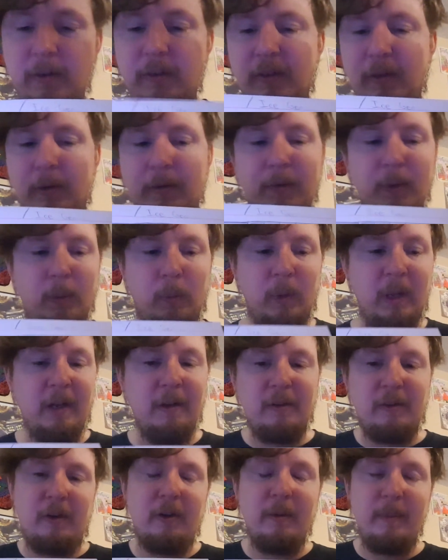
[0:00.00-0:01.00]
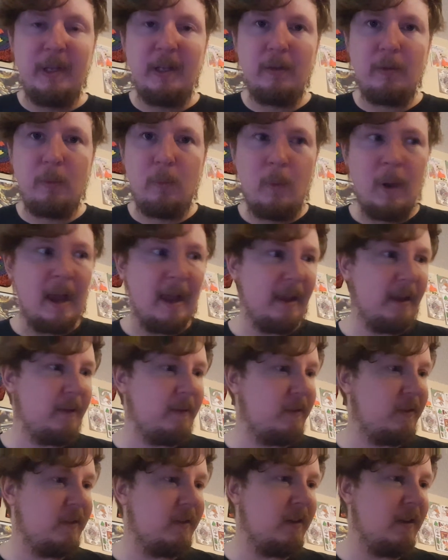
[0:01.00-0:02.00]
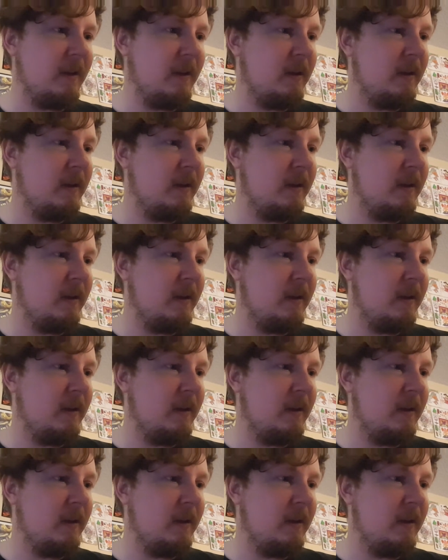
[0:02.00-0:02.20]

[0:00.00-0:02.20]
So if you win a tournament twice,